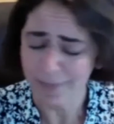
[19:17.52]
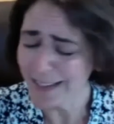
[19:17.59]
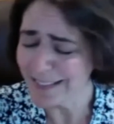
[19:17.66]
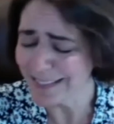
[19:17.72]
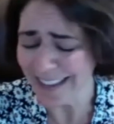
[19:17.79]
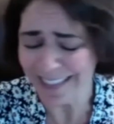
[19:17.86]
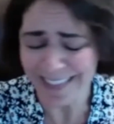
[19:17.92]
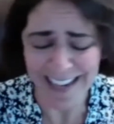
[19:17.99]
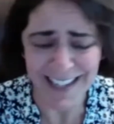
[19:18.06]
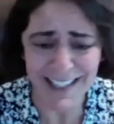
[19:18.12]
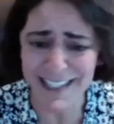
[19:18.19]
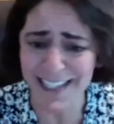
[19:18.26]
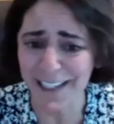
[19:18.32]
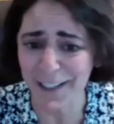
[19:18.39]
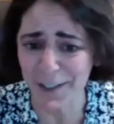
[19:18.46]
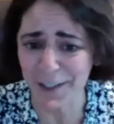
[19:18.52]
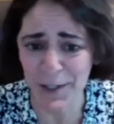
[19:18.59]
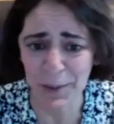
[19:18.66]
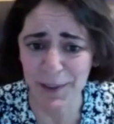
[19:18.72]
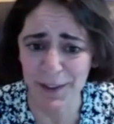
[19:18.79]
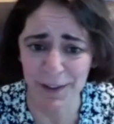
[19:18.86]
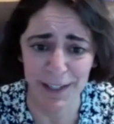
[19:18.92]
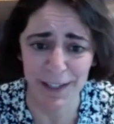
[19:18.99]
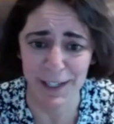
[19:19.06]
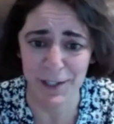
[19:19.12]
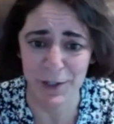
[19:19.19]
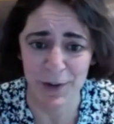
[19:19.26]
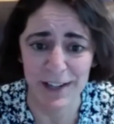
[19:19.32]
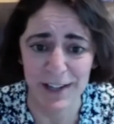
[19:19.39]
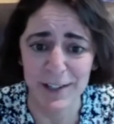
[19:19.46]
then they see it too and they're going to
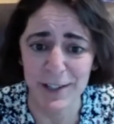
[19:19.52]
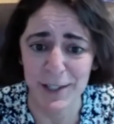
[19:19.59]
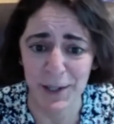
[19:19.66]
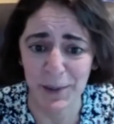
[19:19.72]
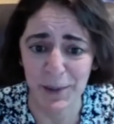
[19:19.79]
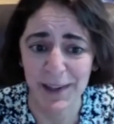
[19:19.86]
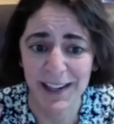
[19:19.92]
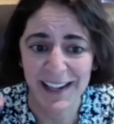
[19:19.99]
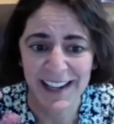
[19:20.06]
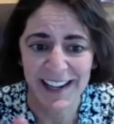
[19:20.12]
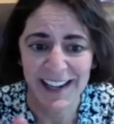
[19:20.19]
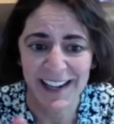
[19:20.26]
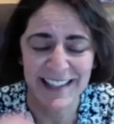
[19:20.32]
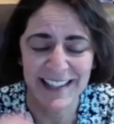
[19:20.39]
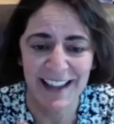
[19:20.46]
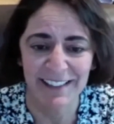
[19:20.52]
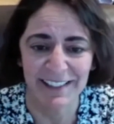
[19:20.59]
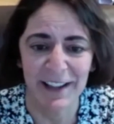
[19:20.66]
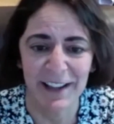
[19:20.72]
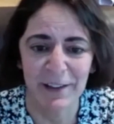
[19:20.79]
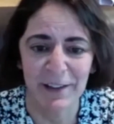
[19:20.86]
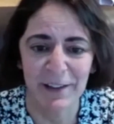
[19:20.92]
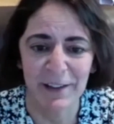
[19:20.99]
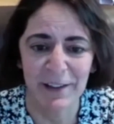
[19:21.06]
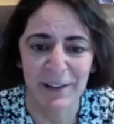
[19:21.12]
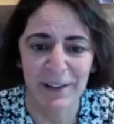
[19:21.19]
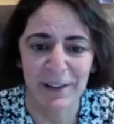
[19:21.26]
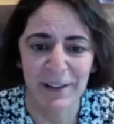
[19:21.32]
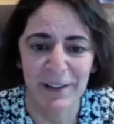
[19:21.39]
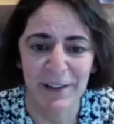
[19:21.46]
trust you. It's that level of
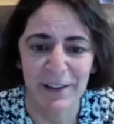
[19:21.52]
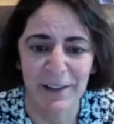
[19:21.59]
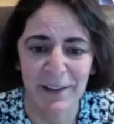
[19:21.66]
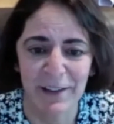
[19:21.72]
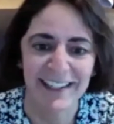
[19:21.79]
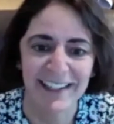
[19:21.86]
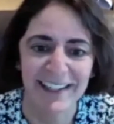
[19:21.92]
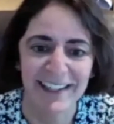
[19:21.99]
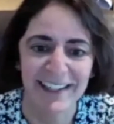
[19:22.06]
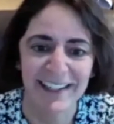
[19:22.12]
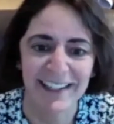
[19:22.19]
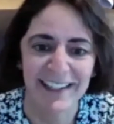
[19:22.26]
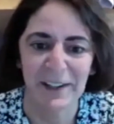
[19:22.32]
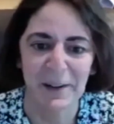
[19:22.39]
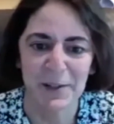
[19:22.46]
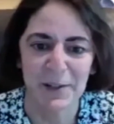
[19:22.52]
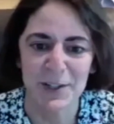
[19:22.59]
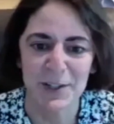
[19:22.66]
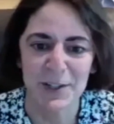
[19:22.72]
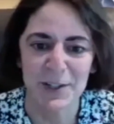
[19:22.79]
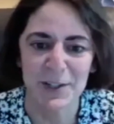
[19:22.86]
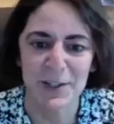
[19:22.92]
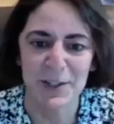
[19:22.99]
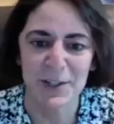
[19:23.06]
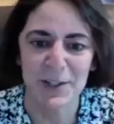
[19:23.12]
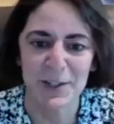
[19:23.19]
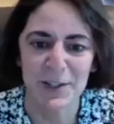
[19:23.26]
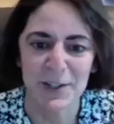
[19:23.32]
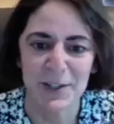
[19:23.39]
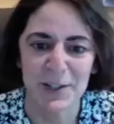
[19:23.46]
trust, and just think
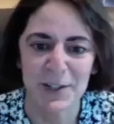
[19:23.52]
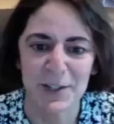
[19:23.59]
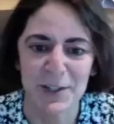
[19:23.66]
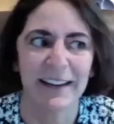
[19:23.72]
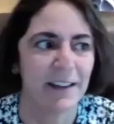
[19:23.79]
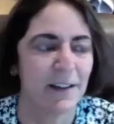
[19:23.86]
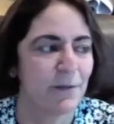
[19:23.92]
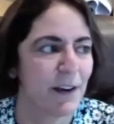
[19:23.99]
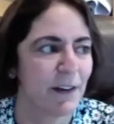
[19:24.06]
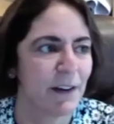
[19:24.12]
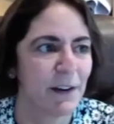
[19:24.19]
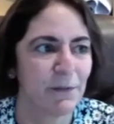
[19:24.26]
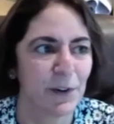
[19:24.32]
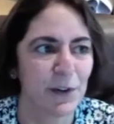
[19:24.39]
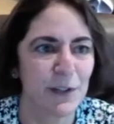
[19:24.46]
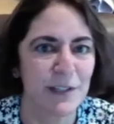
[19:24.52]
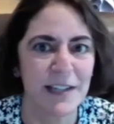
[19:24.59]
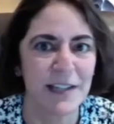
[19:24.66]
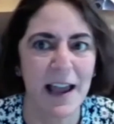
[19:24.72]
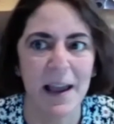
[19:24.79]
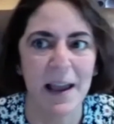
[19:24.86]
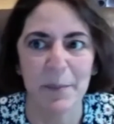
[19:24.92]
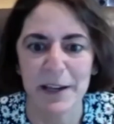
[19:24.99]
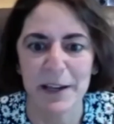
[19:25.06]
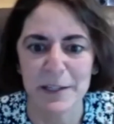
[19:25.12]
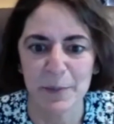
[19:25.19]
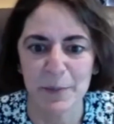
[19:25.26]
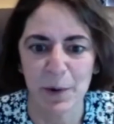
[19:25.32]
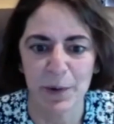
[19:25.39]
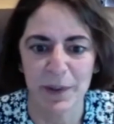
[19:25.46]
about it. The very first time I
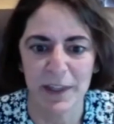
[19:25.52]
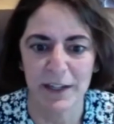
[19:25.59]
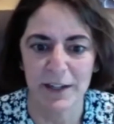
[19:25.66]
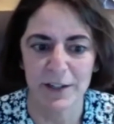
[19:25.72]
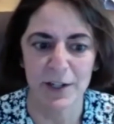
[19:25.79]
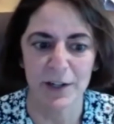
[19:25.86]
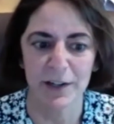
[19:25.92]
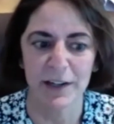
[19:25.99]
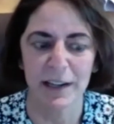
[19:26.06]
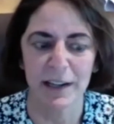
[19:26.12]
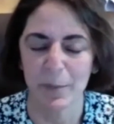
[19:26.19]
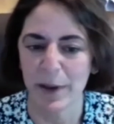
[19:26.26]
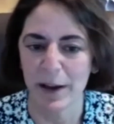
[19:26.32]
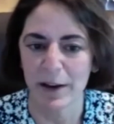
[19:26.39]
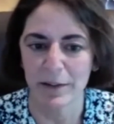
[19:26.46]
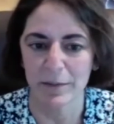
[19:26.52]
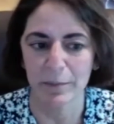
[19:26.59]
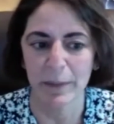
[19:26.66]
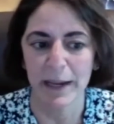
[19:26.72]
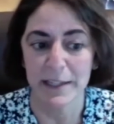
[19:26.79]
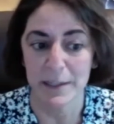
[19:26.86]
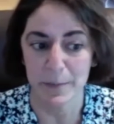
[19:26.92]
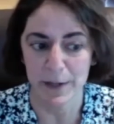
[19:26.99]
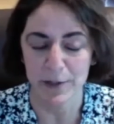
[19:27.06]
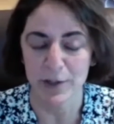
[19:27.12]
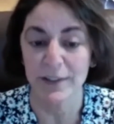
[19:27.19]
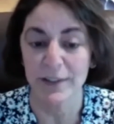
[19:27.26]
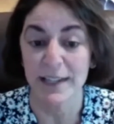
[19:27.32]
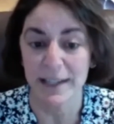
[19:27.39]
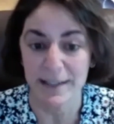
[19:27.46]
spoke with an attorney about my
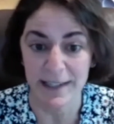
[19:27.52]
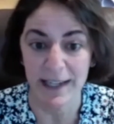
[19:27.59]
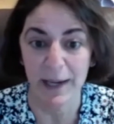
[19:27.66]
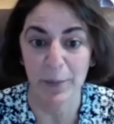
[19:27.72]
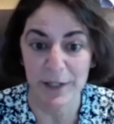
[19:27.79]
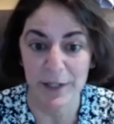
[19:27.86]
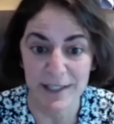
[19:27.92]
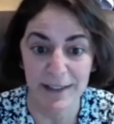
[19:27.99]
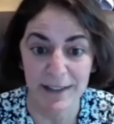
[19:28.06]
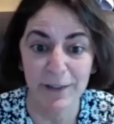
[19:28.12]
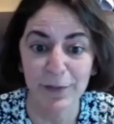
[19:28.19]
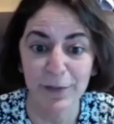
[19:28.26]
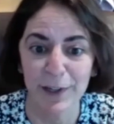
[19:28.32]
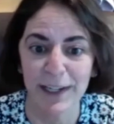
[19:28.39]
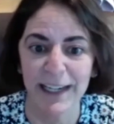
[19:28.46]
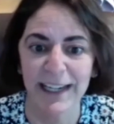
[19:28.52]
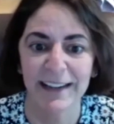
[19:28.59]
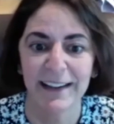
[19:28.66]
specialty is labor and delivery,